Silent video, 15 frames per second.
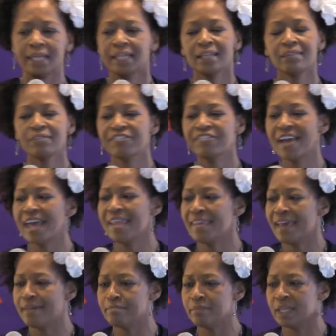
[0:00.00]
He didn't even
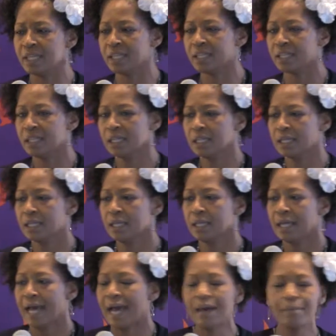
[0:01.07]
find that many.
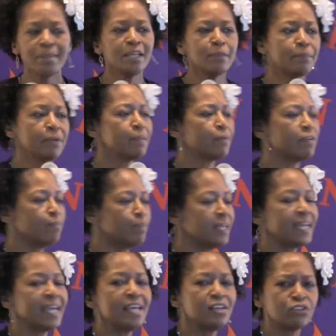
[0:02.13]
How many people have
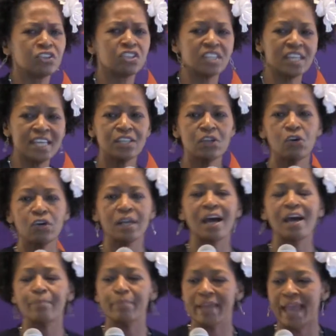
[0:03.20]
been interceding on
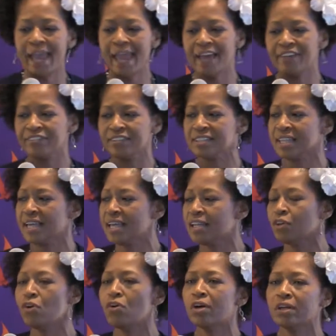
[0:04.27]
our behalf and
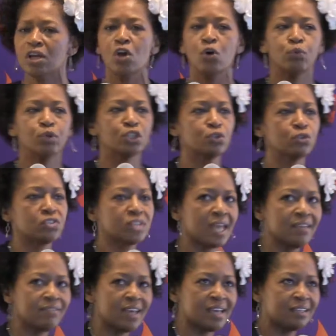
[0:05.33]
saying, Lord, would you
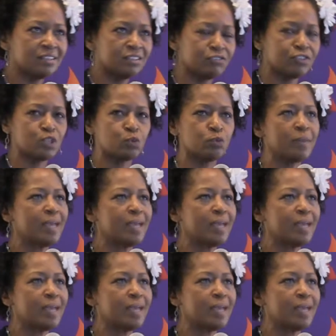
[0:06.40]
save that individual?